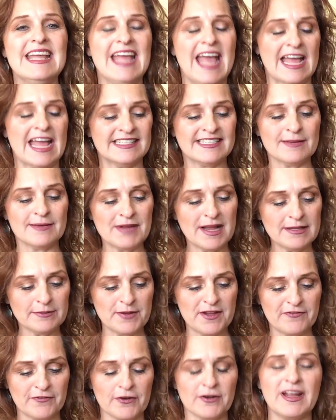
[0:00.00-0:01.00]
And sometimes
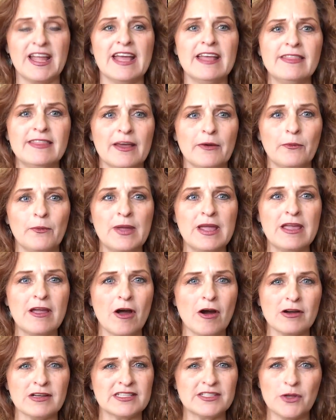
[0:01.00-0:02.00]
we forget that we
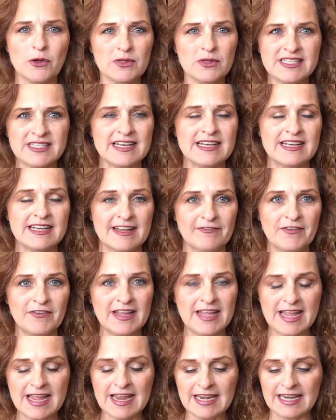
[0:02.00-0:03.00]
are so
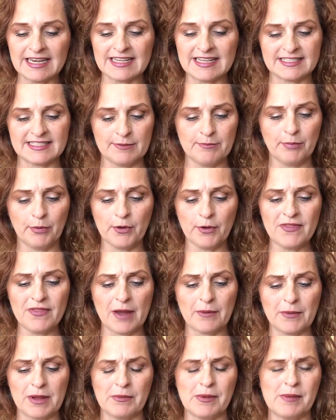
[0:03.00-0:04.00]
significant, and it's important
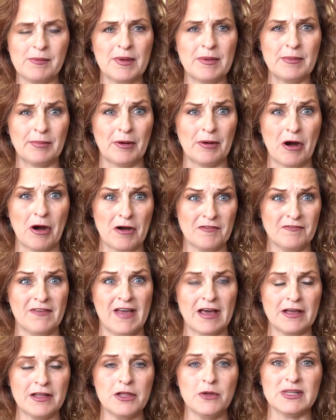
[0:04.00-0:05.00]
that we remember our
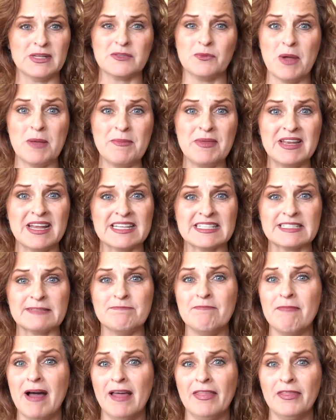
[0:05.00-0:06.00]
value as women, as
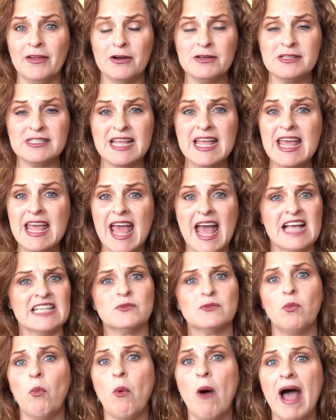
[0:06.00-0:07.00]
mothers, as
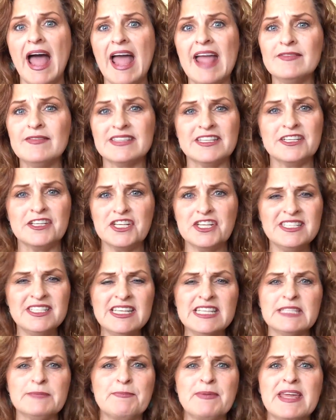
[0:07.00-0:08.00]
wives, and just
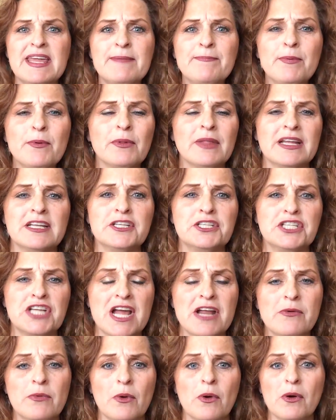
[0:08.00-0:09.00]
as people in
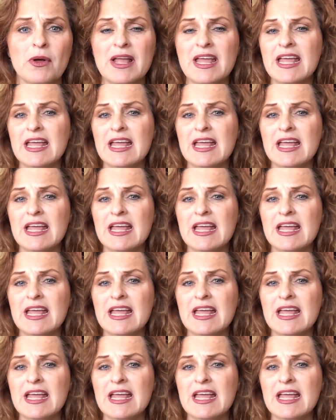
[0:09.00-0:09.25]
general.